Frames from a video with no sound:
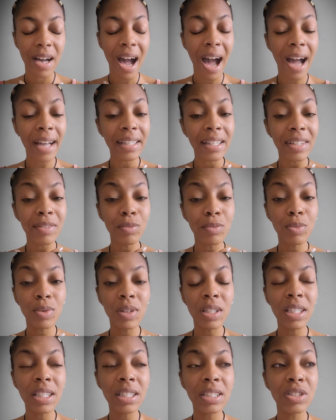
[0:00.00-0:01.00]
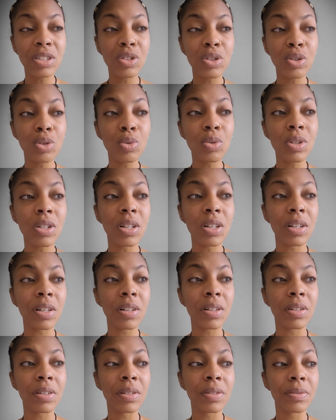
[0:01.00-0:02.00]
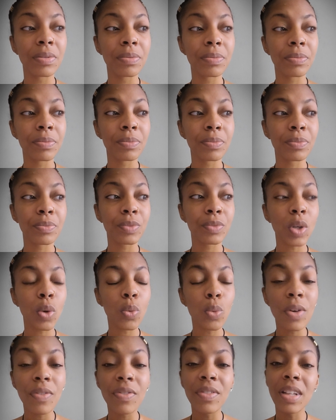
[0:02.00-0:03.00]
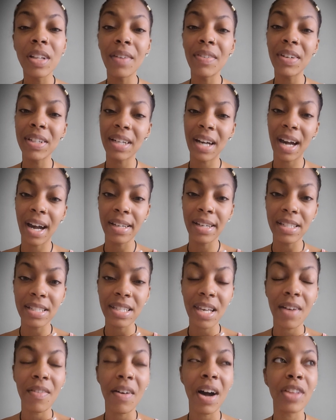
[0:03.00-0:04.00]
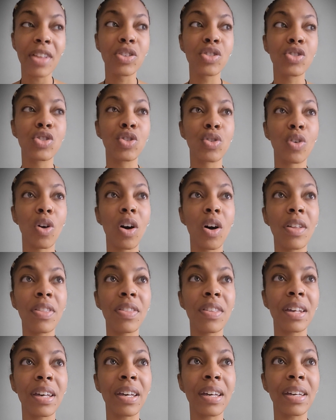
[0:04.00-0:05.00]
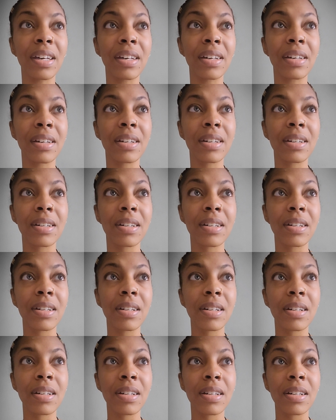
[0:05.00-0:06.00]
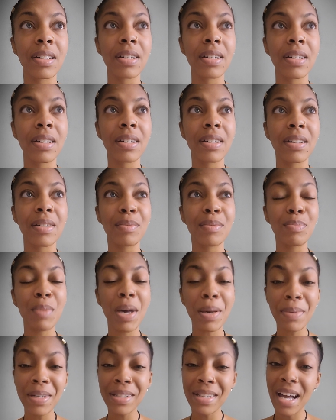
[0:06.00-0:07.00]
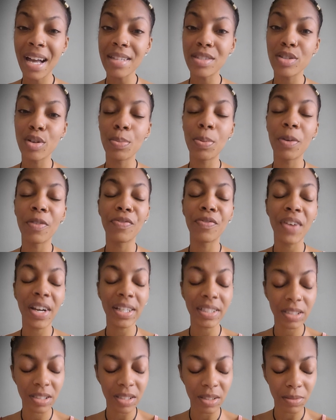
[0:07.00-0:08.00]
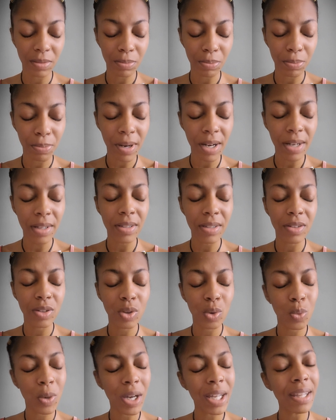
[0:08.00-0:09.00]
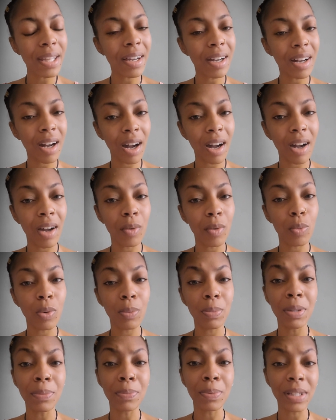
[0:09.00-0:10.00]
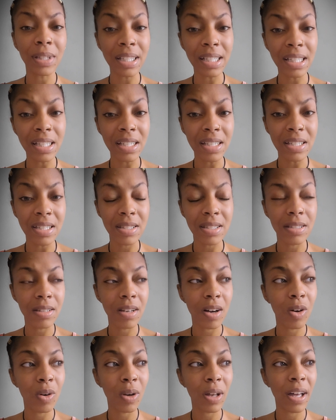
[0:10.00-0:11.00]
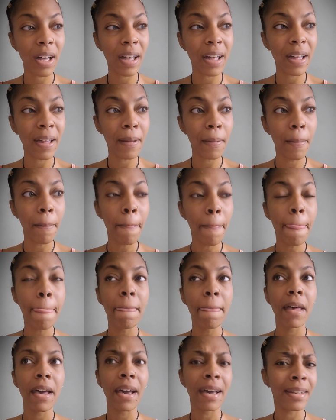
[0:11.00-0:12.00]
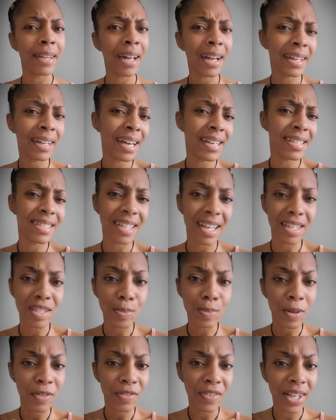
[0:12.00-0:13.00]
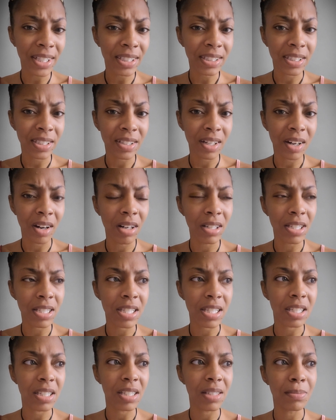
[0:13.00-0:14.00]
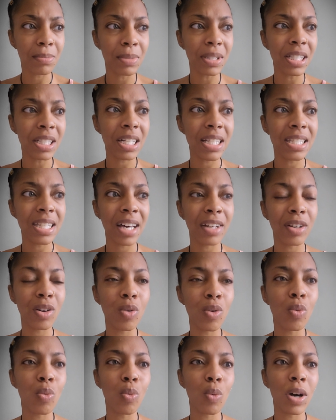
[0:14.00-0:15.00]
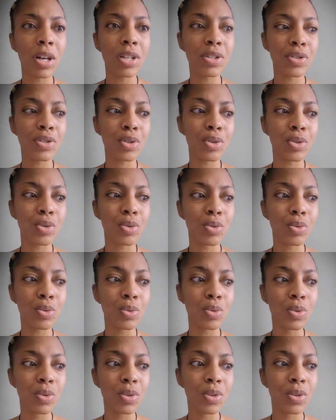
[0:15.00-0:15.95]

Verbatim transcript: I can really do the with love and kindness have I drawn thee. Maybe not to perfection, but the way that God would be pleased, okay? And I guess that's perfection, honestly, because I don't want to